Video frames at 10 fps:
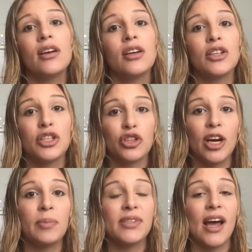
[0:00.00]

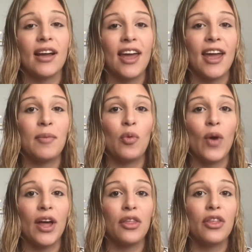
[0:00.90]
strips that came
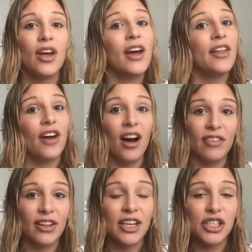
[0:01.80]
with the
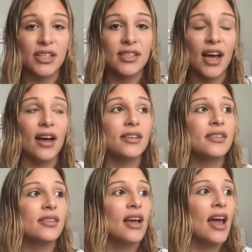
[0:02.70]
ovulation
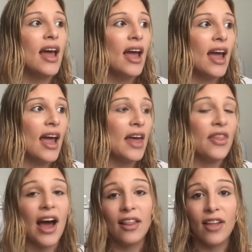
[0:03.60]
tests, and
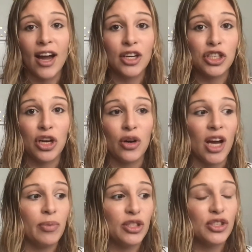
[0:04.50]
that line showed
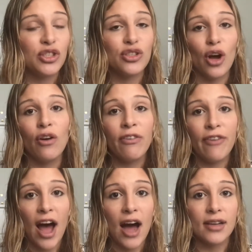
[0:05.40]
up so
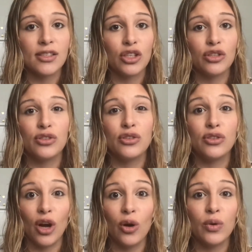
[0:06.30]
fast,
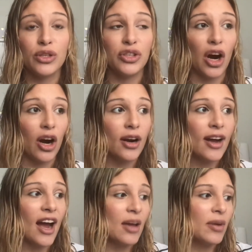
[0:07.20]
so dark.
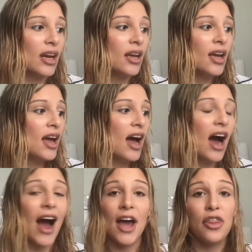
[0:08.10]
I mean,
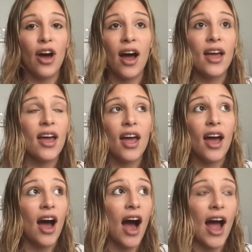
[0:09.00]
I thought
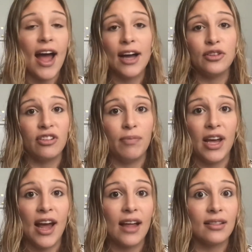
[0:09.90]
I had to have been
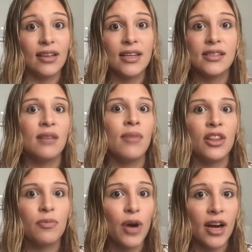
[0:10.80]
at least a
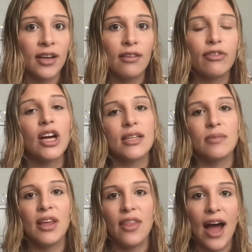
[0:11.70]
month pregnant for it to
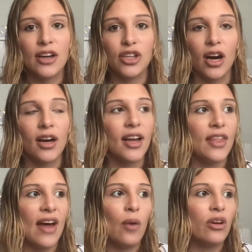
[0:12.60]
be that dark, and
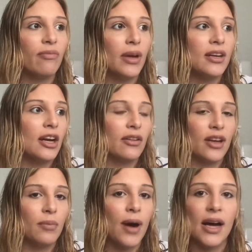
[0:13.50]
that would have been nearly
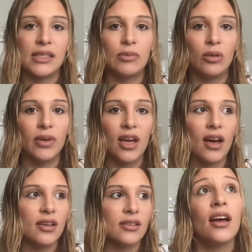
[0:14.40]
impossible
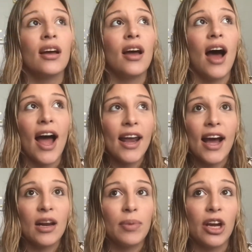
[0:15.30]
because I had
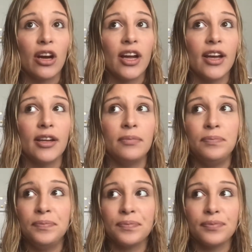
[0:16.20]
had a period
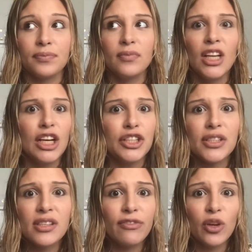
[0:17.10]

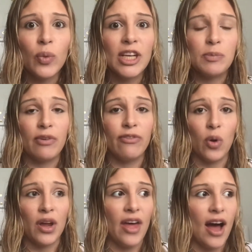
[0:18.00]
just a few weeks
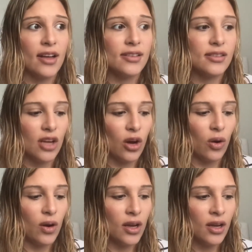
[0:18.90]
before that. So